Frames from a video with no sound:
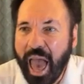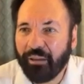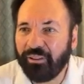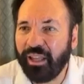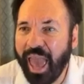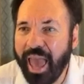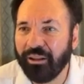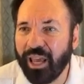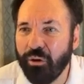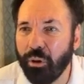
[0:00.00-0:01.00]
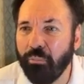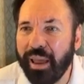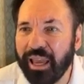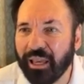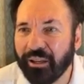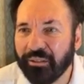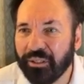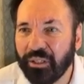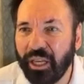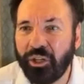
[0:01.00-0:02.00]
After the end he will be.
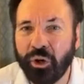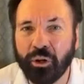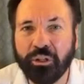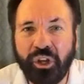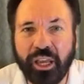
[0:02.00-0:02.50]
Eternal